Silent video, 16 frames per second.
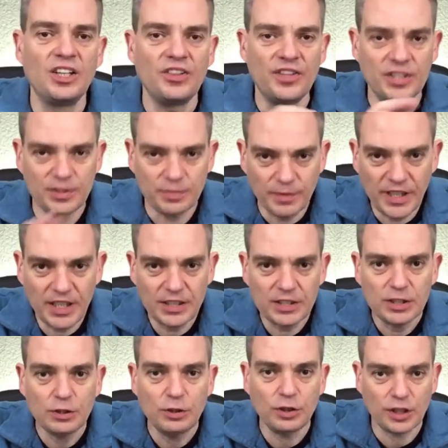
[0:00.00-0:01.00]
This
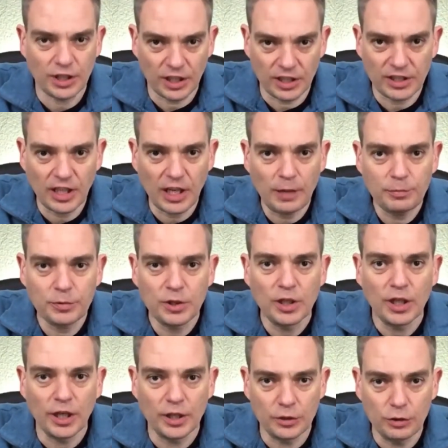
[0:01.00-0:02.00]
means you can adapt
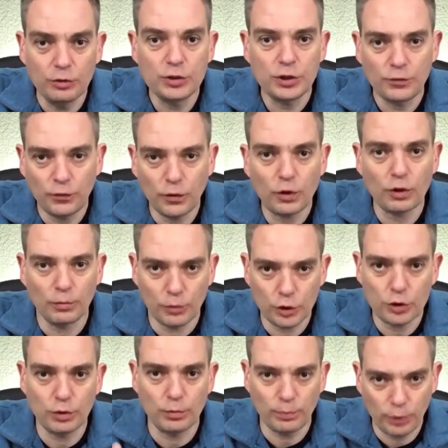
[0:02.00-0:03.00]
and use it for
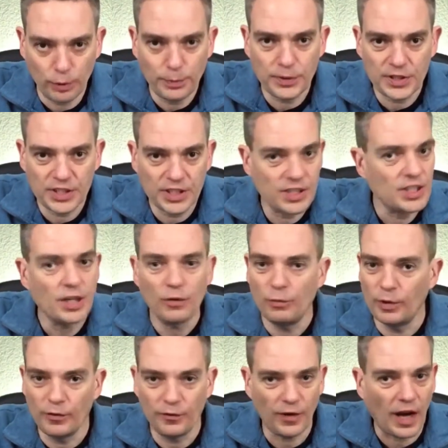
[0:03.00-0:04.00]
commercial purposes
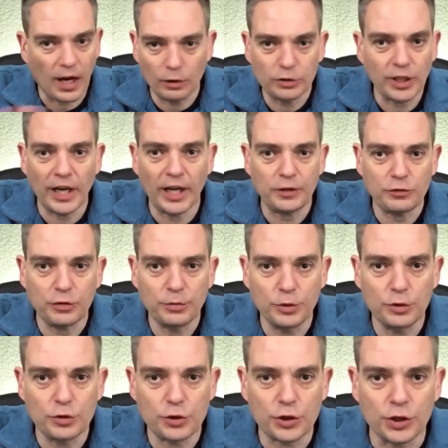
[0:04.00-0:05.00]
without
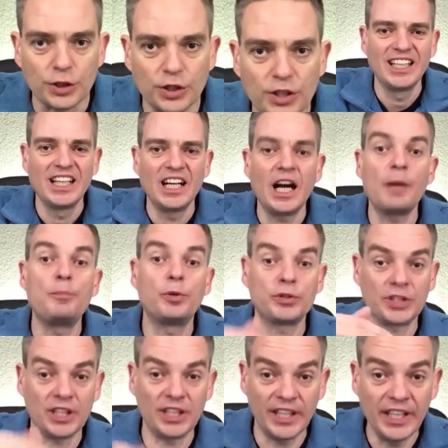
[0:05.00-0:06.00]
attribution. I
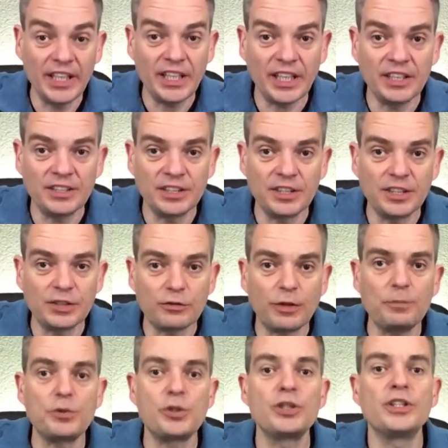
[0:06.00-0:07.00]
put a link in the
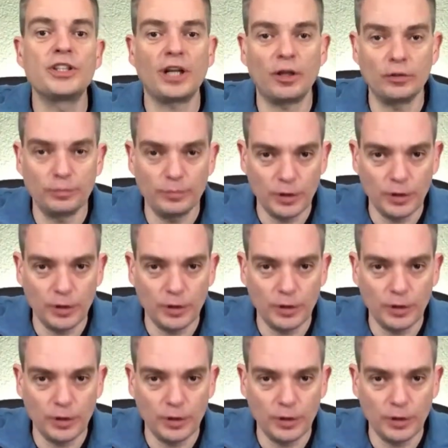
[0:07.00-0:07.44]
description down